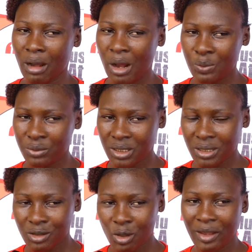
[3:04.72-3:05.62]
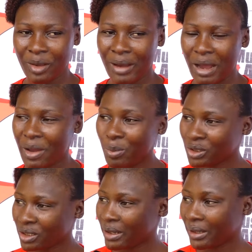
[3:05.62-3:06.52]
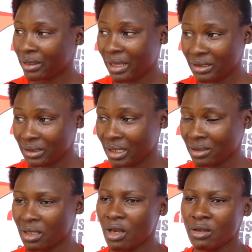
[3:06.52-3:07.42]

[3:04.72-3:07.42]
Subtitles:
I will still talk about emotional intelligence.